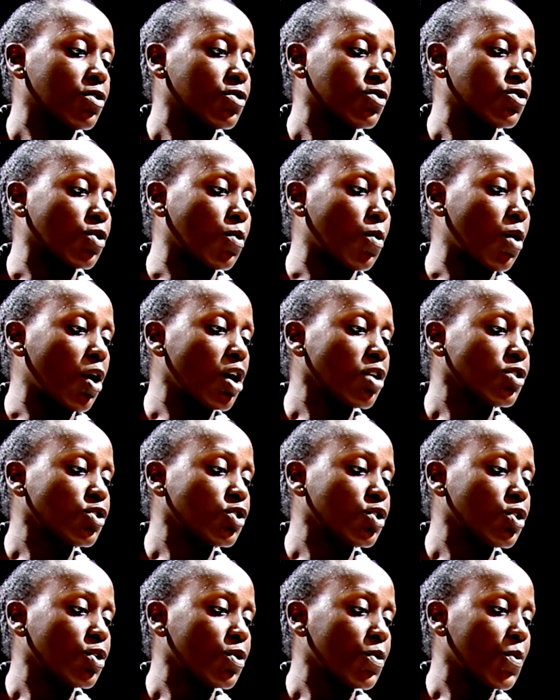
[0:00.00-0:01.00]
So what
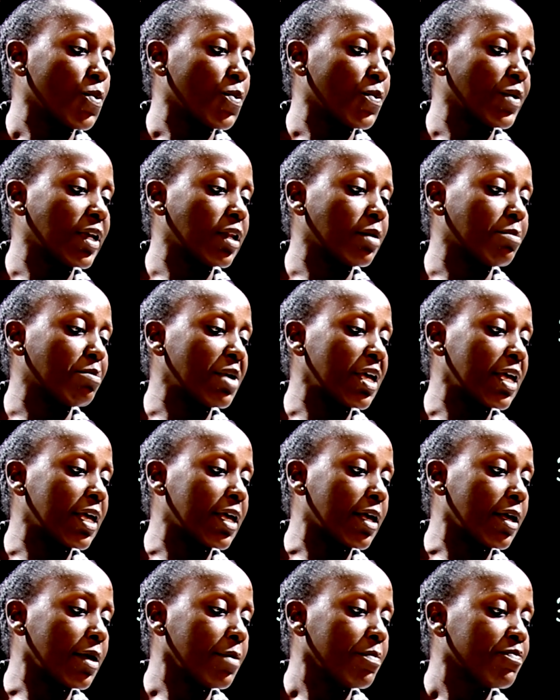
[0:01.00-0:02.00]
will
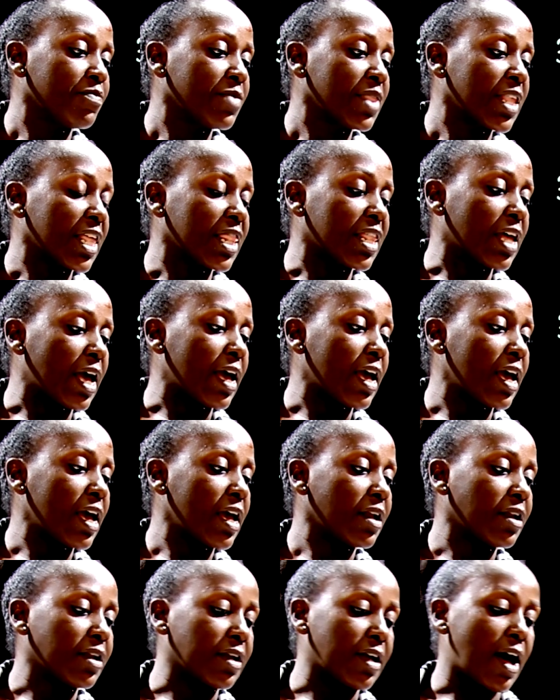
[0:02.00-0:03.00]
be the
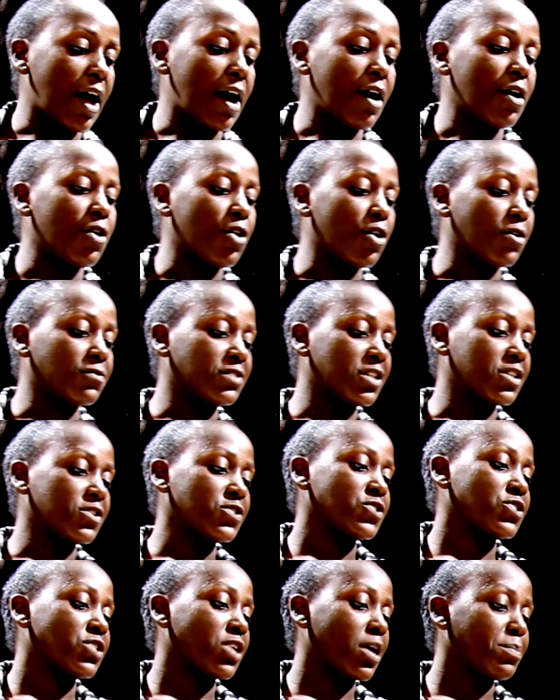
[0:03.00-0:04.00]
area of
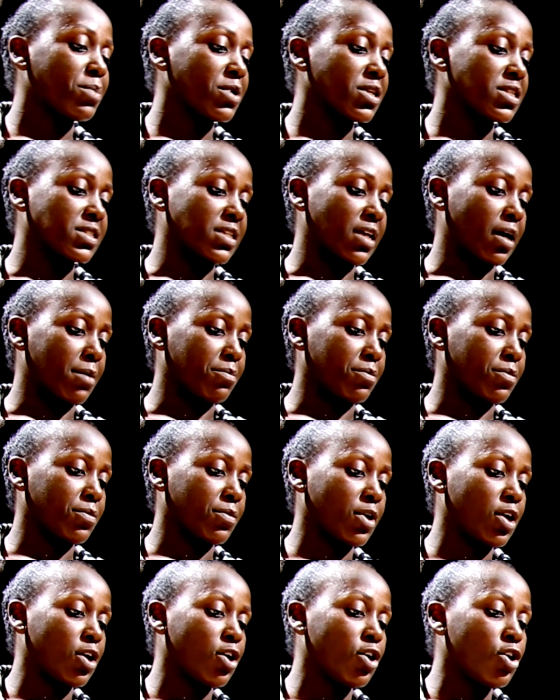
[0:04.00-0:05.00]
this trapezium?
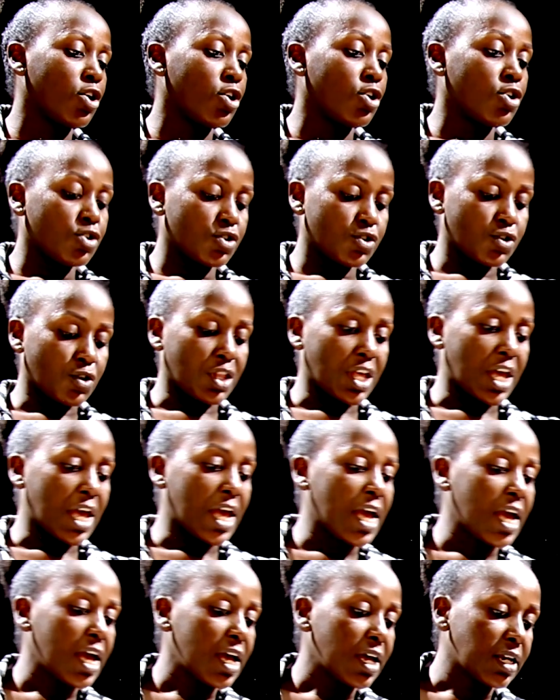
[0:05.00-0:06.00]
So the
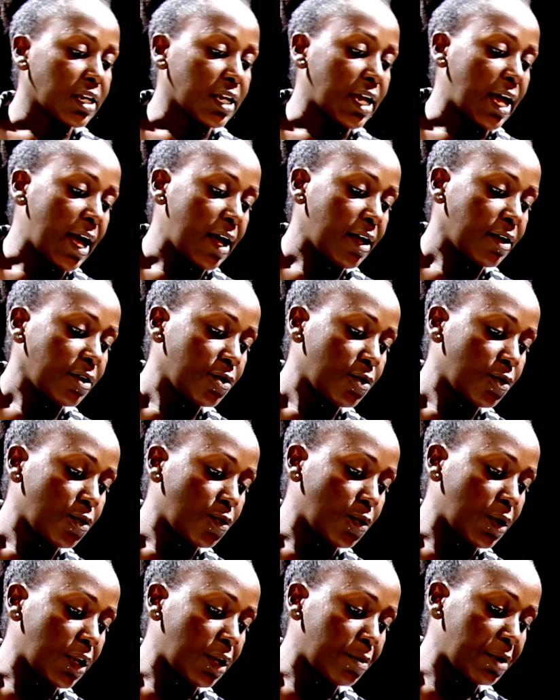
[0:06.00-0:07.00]
area
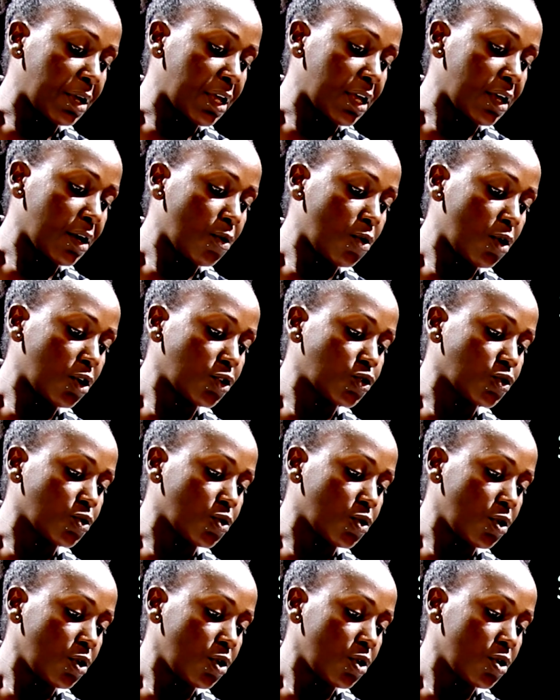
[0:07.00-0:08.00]
will be equal
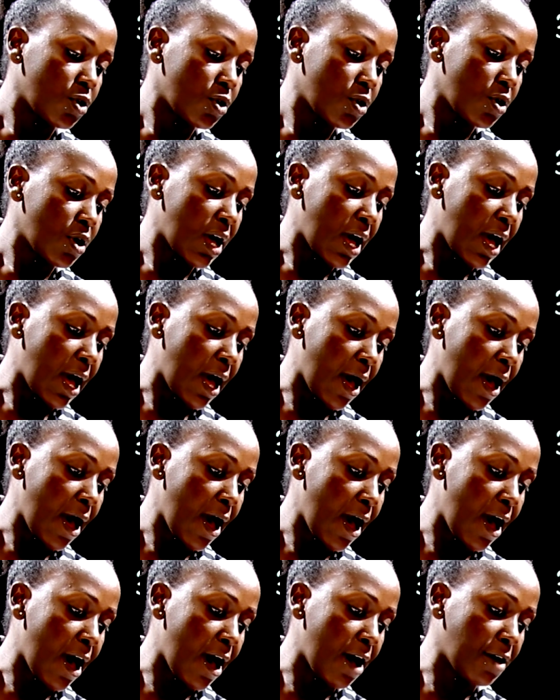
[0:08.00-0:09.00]
to a
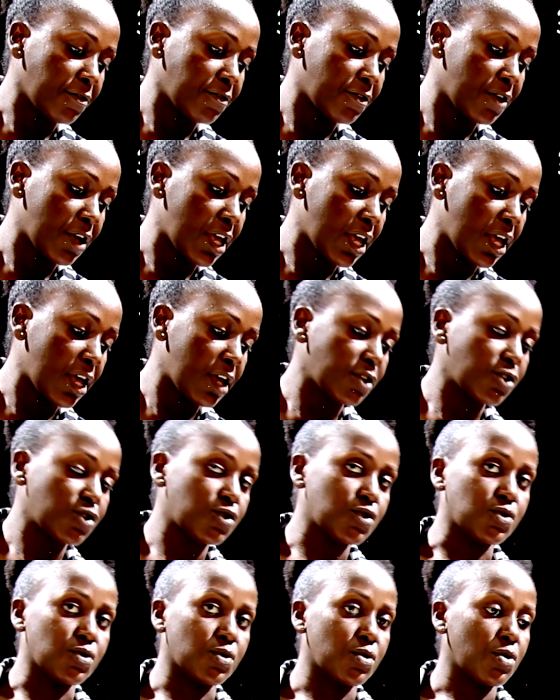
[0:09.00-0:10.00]
half
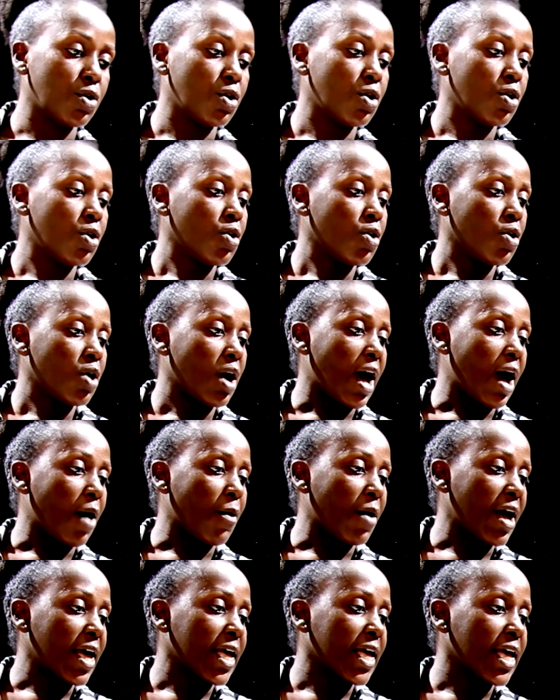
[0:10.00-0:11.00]
into
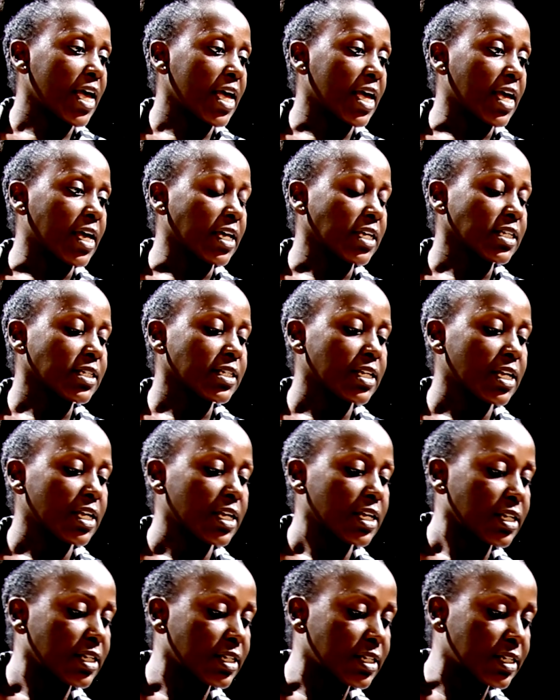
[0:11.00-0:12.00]
our A is
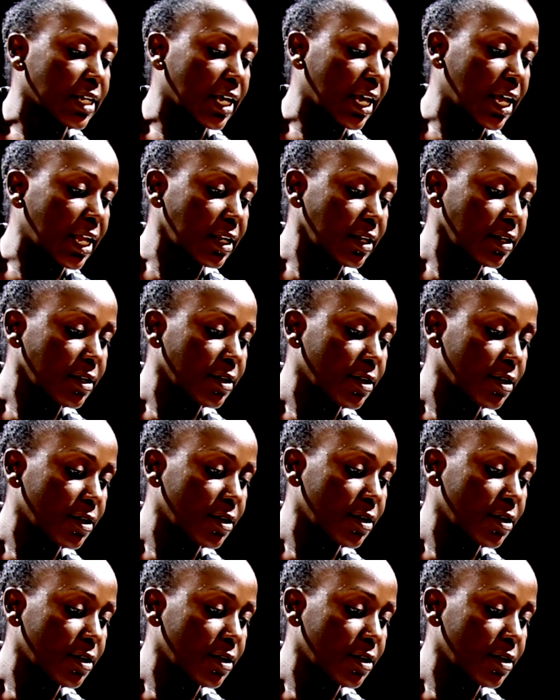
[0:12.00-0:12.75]
10